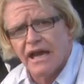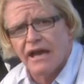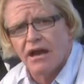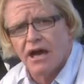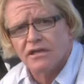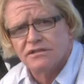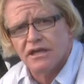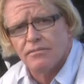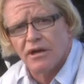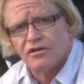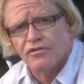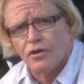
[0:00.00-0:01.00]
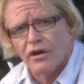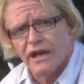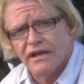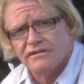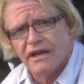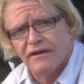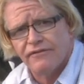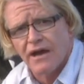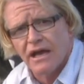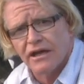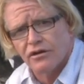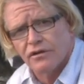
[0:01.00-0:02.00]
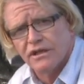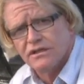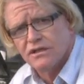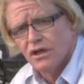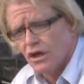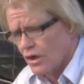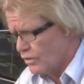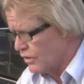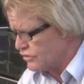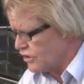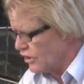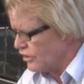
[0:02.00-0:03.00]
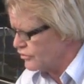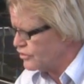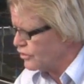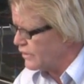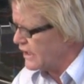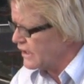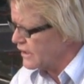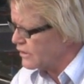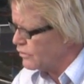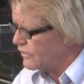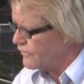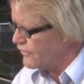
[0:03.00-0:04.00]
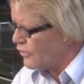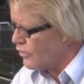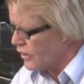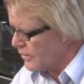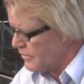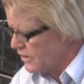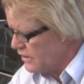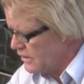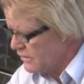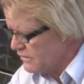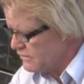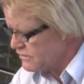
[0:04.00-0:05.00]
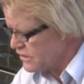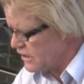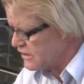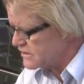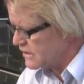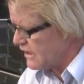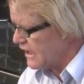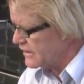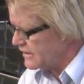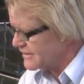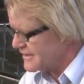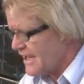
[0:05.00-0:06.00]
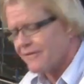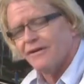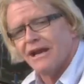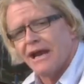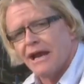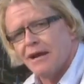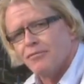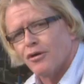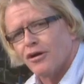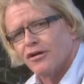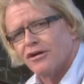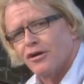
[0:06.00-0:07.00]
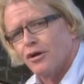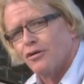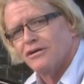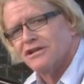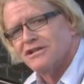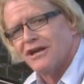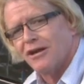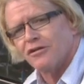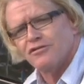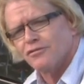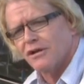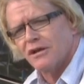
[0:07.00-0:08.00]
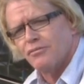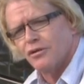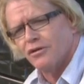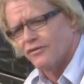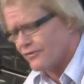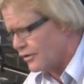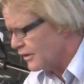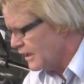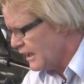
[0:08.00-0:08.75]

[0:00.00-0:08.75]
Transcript: Lanolin MX4 anti-fouling grease will turn to a liquid form, just like this. Kind of an amber goldish color. It's really beautiful.